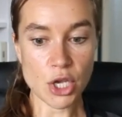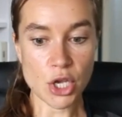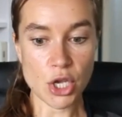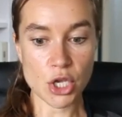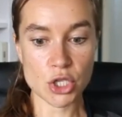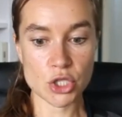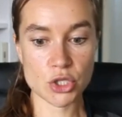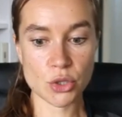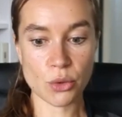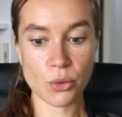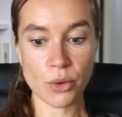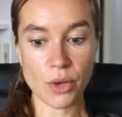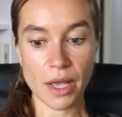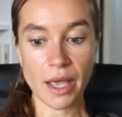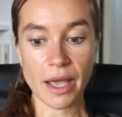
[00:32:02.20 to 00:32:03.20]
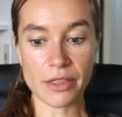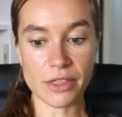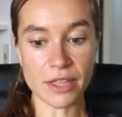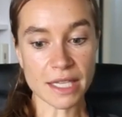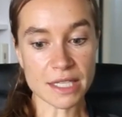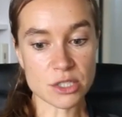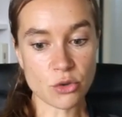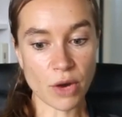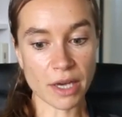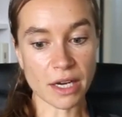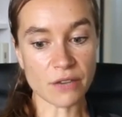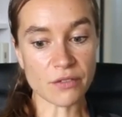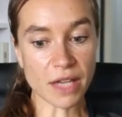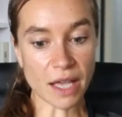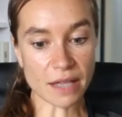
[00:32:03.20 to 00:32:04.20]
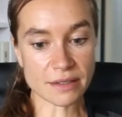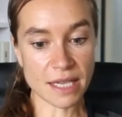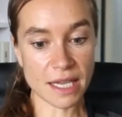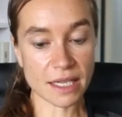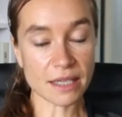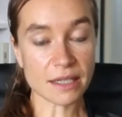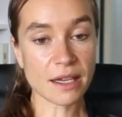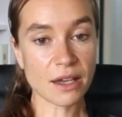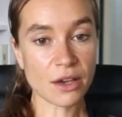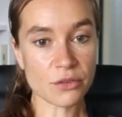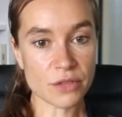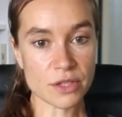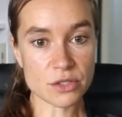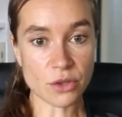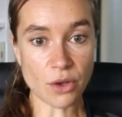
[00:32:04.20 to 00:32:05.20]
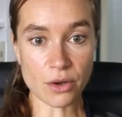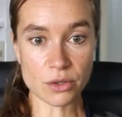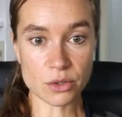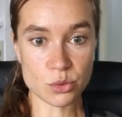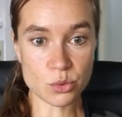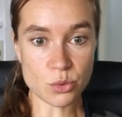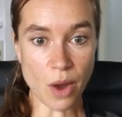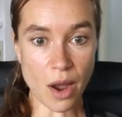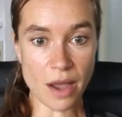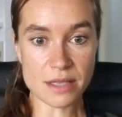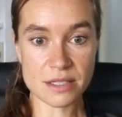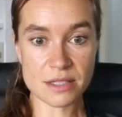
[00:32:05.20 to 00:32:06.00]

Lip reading: So I think it's great that we got taken care of this dog twice.